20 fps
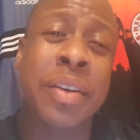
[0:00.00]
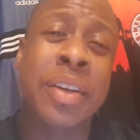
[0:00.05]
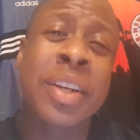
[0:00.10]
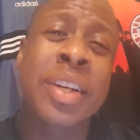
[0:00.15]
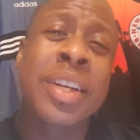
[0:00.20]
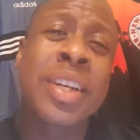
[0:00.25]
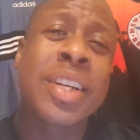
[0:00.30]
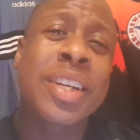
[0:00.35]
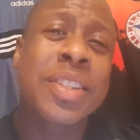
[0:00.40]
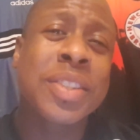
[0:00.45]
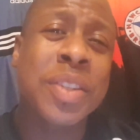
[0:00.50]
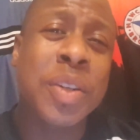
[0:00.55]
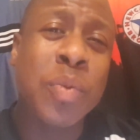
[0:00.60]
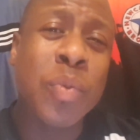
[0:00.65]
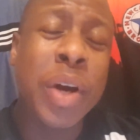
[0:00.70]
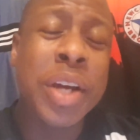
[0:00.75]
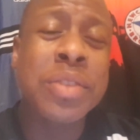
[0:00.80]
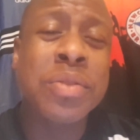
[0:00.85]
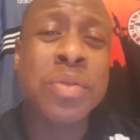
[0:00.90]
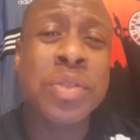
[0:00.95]
I was going to
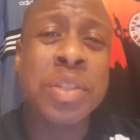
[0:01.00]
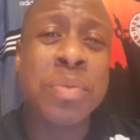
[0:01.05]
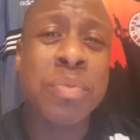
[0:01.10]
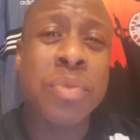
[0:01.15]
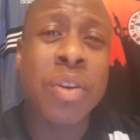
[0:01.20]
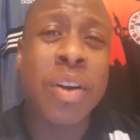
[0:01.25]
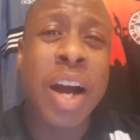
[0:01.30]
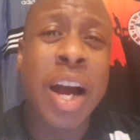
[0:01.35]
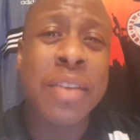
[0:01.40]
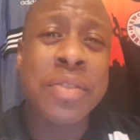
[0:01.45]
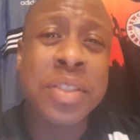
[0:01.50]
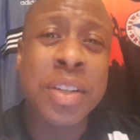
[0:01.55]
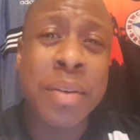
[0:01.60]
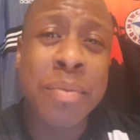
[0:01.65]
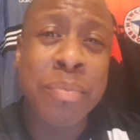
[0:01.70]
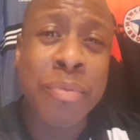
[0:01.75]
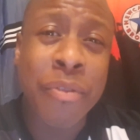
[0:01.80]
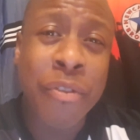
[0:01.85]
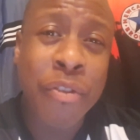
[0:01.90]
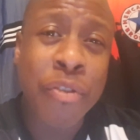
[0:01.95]
wait till tomorrow, have
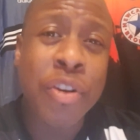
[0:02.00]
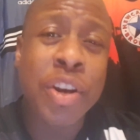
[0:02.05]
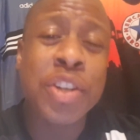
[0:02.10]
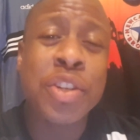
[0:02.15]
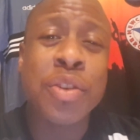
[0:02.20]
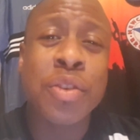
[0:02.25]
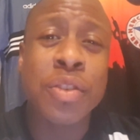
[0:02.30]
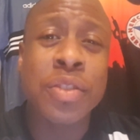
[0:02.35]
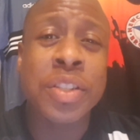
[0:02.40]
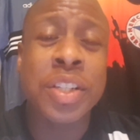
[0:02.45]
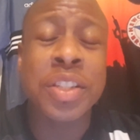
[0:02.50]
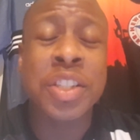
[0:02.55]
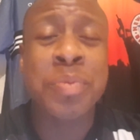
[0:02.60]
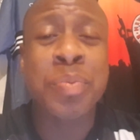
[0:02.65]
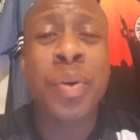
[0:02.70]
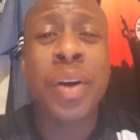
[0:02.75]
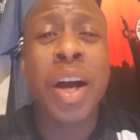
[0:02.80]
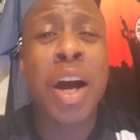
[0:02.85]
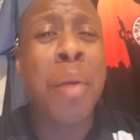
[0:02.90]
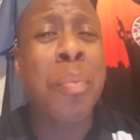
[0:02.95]
some fresh content to
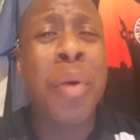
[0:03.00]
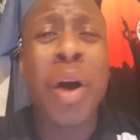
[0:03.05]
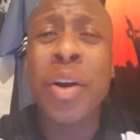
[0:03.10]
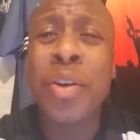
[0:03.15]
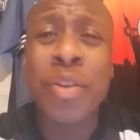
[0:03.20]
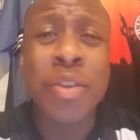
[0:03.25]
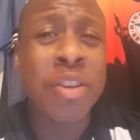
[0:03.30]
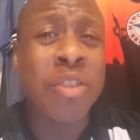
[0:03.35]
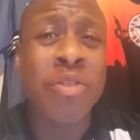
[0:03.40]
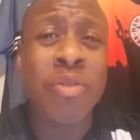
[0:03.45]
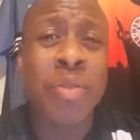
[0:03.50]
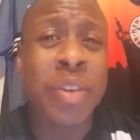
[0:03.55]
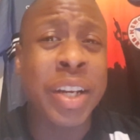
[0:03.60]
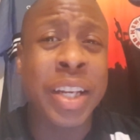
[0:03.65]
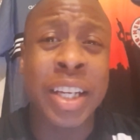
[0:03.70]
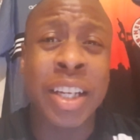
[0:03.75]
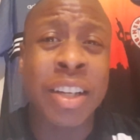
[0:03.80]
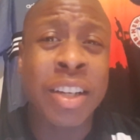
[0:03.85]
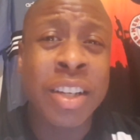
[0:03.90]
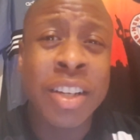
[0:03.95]
put out, but I couldn't
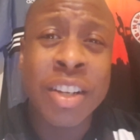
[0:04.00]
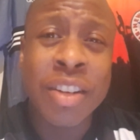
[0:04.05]
really